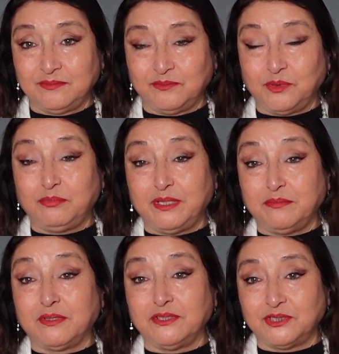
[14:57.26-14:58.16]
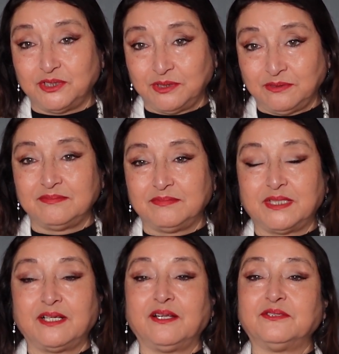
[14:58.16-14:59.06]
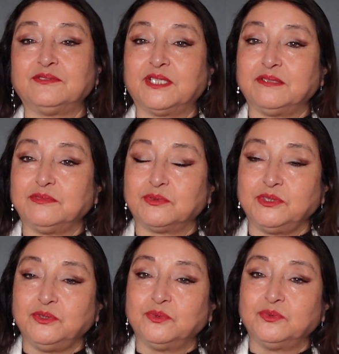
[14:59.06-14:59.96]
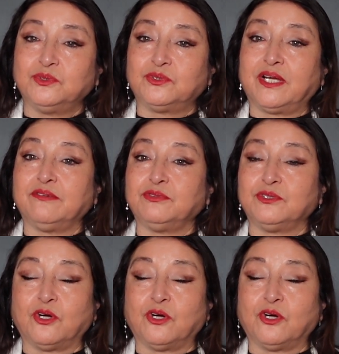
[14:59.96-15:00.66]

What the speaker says: We blame others. But a lot of times when you drive with